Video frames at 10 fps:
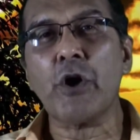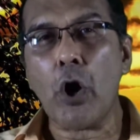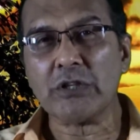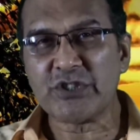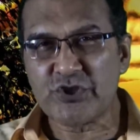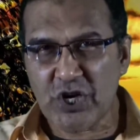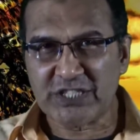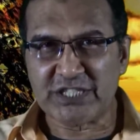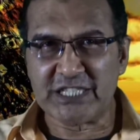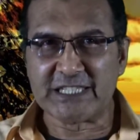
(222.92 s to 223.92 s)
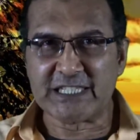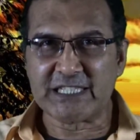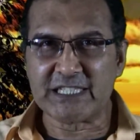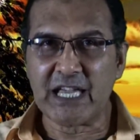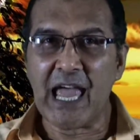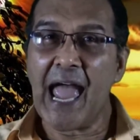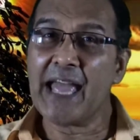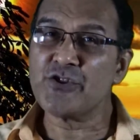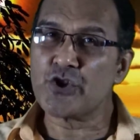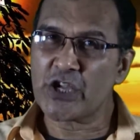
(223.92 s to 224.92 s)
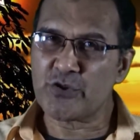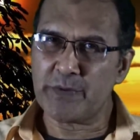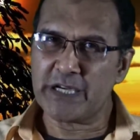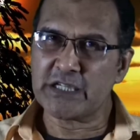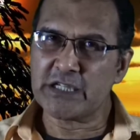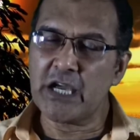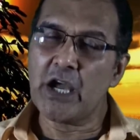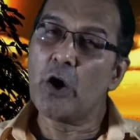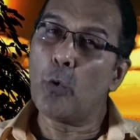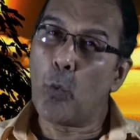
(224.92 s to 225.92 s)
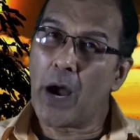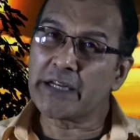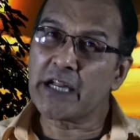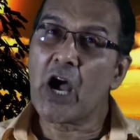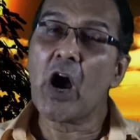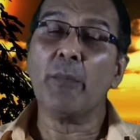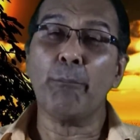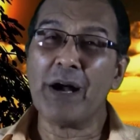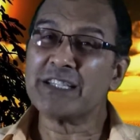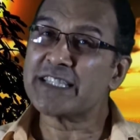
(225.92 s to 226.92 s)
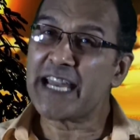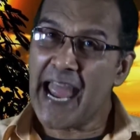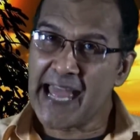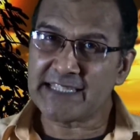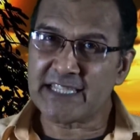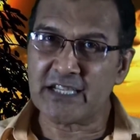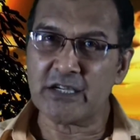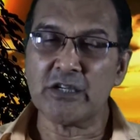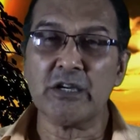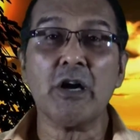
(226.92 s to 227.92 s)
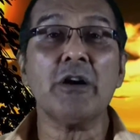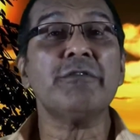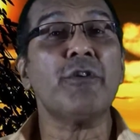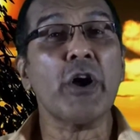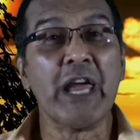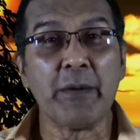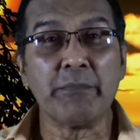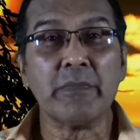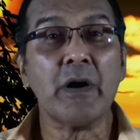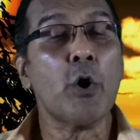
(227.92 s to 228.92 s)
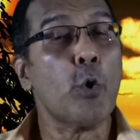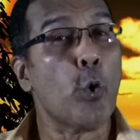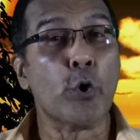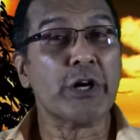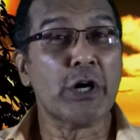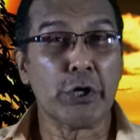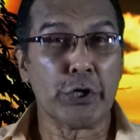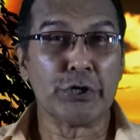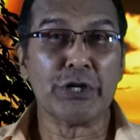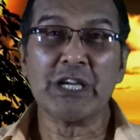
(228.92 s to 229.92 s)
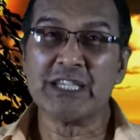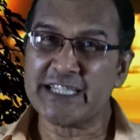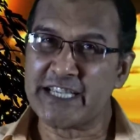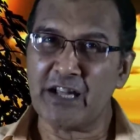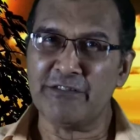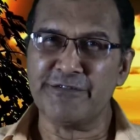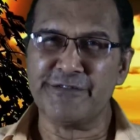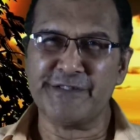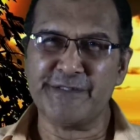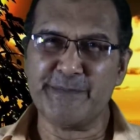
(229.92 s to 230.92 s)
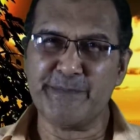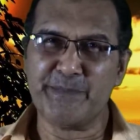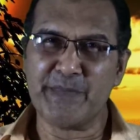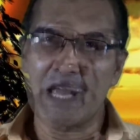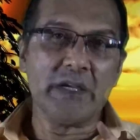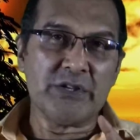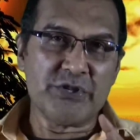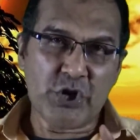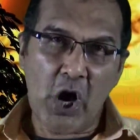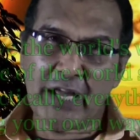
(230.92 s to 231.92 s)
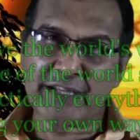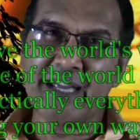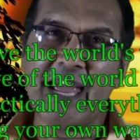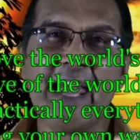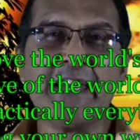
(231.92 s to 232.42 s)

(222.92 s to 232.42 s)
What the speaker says: God's justice and judgment, one must answer for him or herself. John, in